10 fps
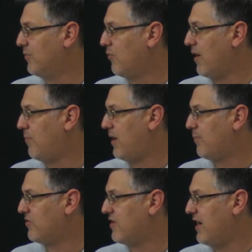But when I pop
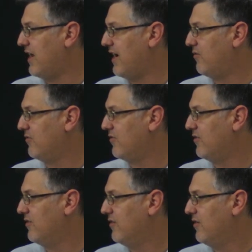the chat out,
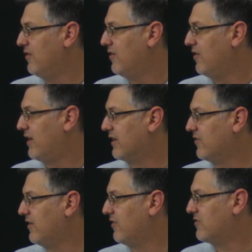I can
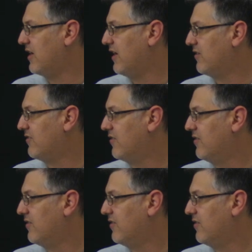see the chat.